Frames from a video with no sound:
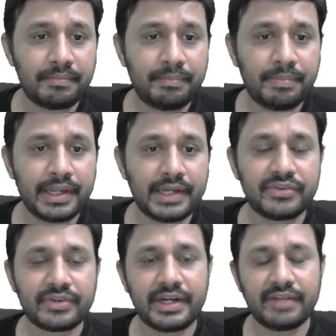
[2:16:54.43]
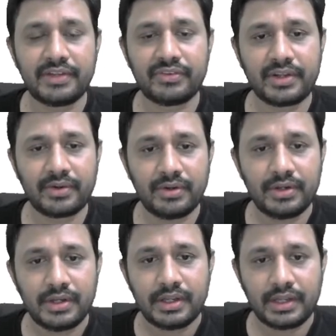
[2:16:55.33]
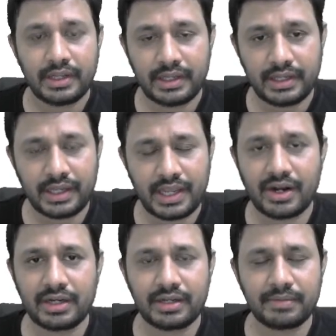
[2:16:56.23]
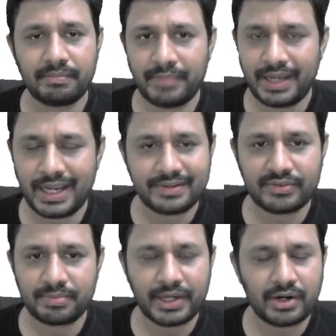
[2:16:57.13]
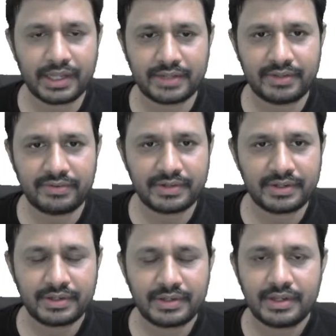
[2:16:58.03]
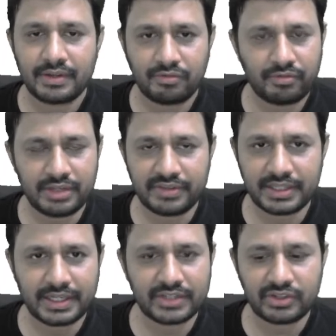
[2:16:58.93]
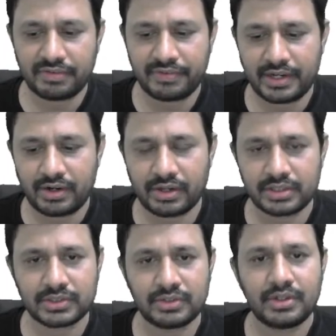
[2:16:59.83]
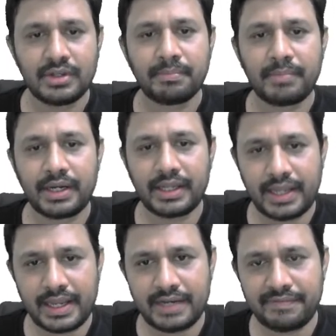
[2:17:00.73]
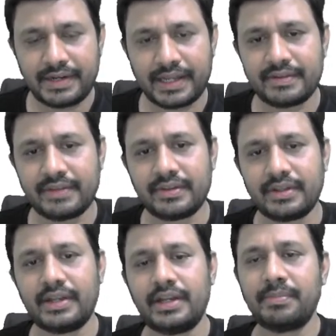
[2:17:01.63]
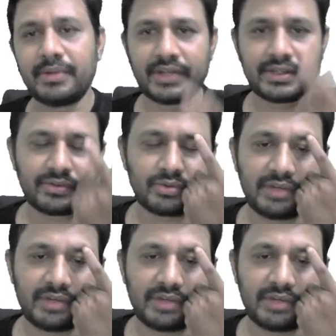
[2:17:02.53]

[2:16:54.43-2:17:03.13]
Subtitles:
Bn is straight away 0. A0 may exist, may not exist. We'll see the nature of A0 also. But An, if it exists, it must exist only